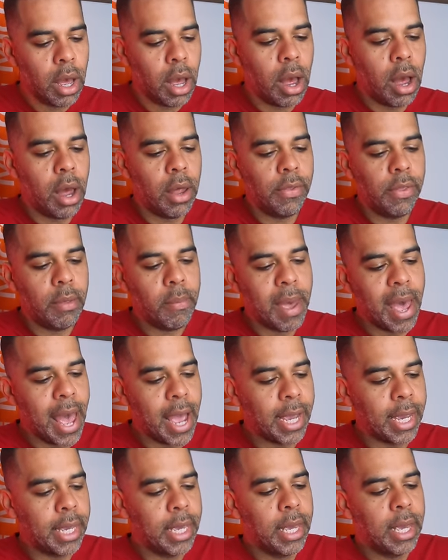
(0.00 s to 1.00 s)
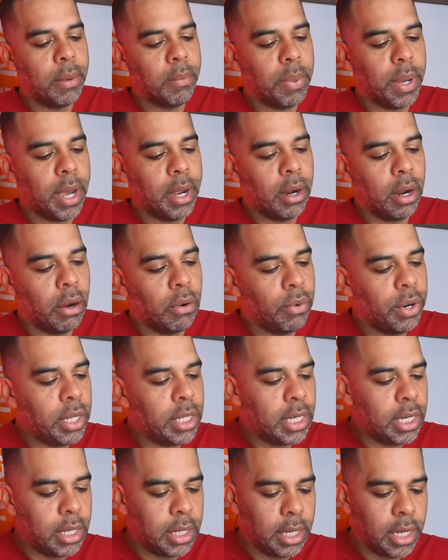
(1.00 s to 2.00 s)
on the back, but a
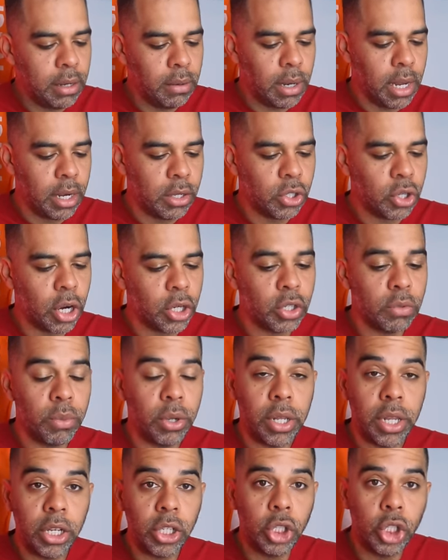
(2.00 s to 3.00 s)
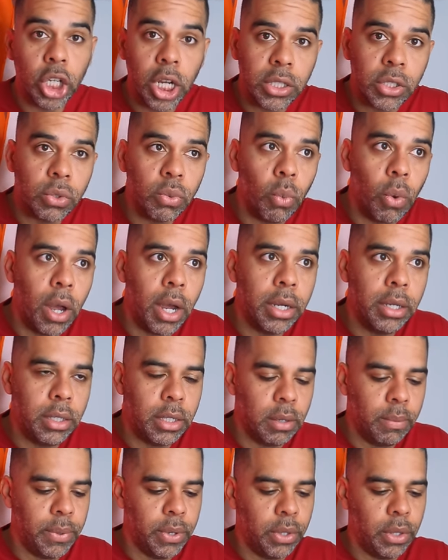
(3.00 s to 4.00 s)
really neat instruction booklet, just one
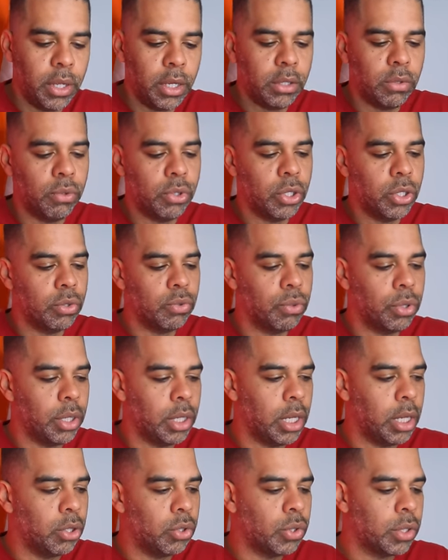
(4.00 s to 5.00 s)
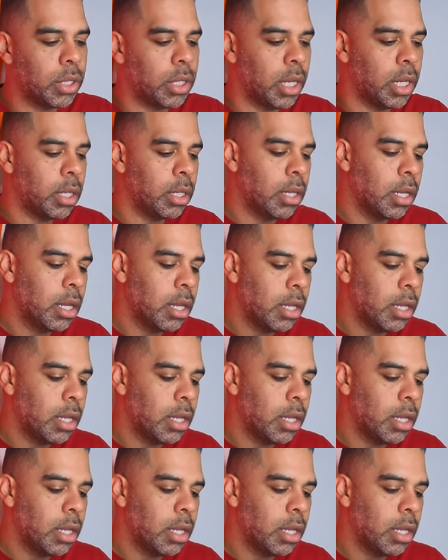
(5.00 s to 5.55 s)
to build this, which is really interesting.